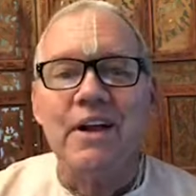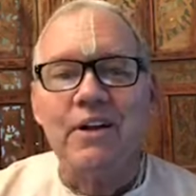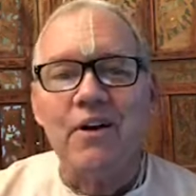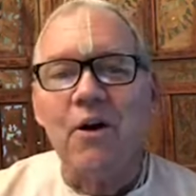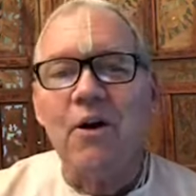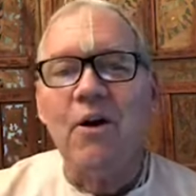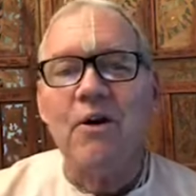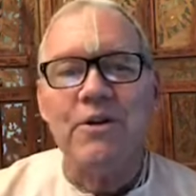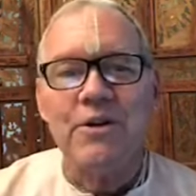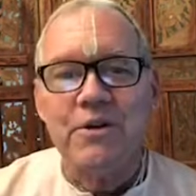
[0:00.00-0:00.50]

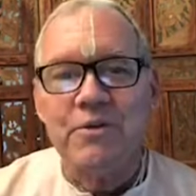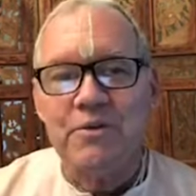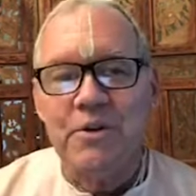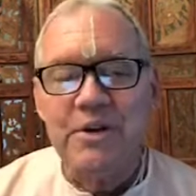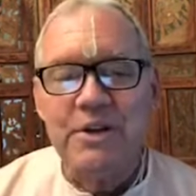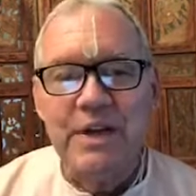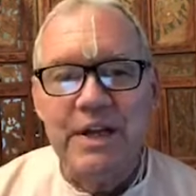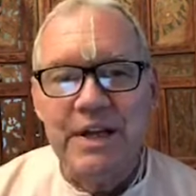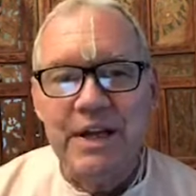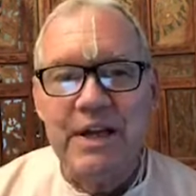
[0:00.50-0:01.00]
that all you
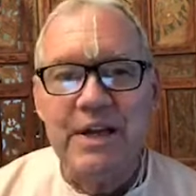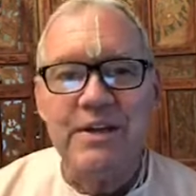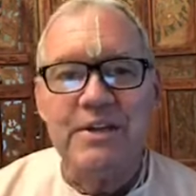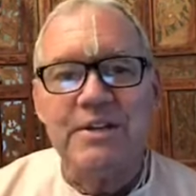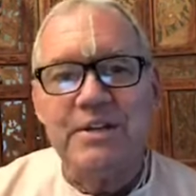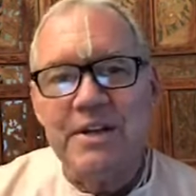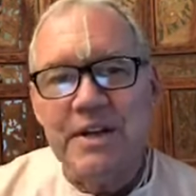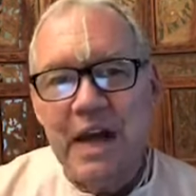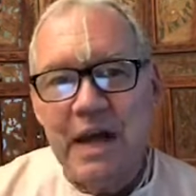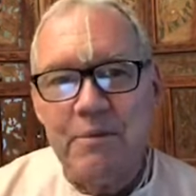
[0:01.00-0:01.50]
really
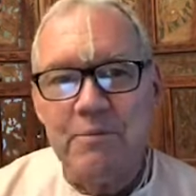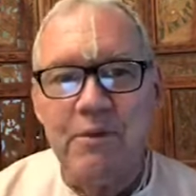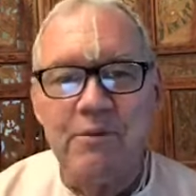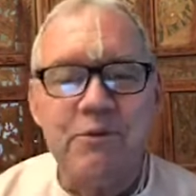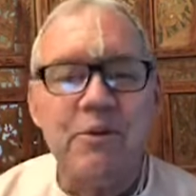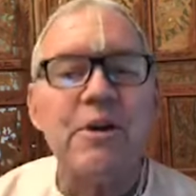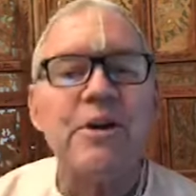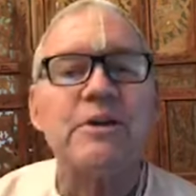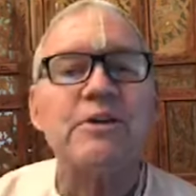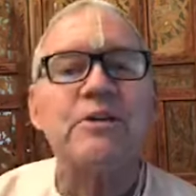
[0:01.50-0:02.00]
need is the name
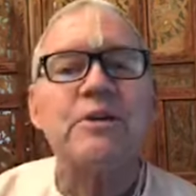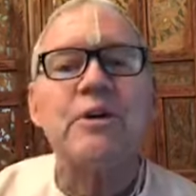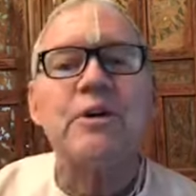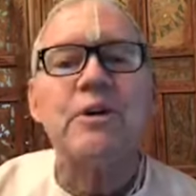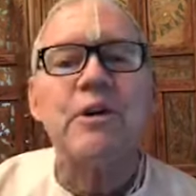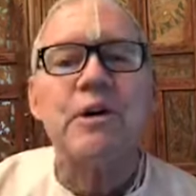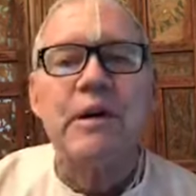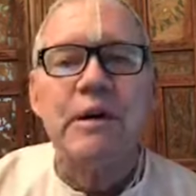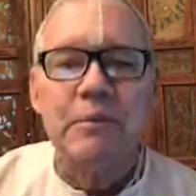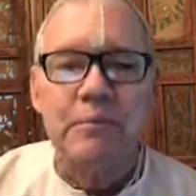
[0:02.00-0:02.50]
of
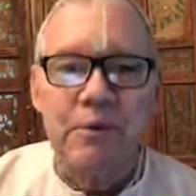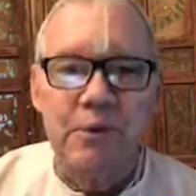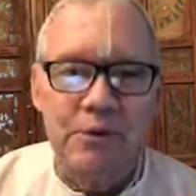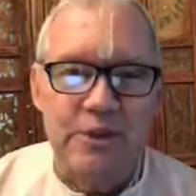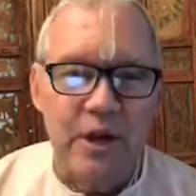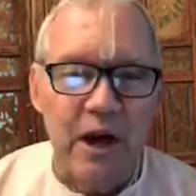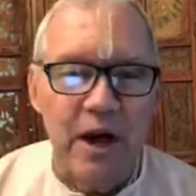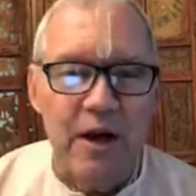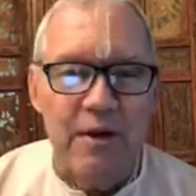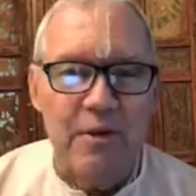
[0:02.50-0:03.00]
Krishna,
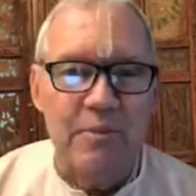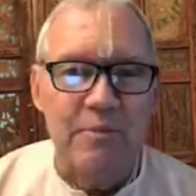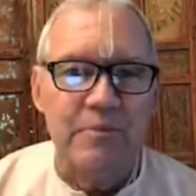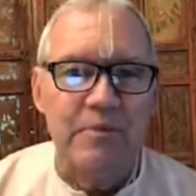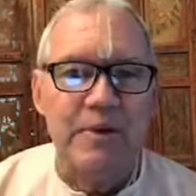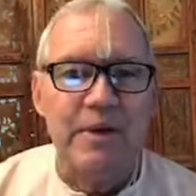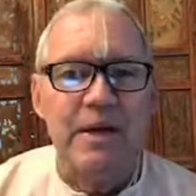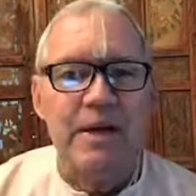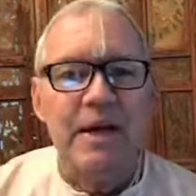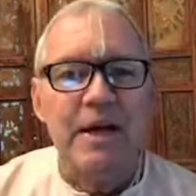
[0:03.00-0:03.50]

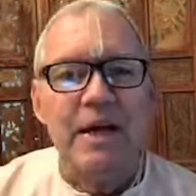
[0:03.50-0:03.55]
prasadam,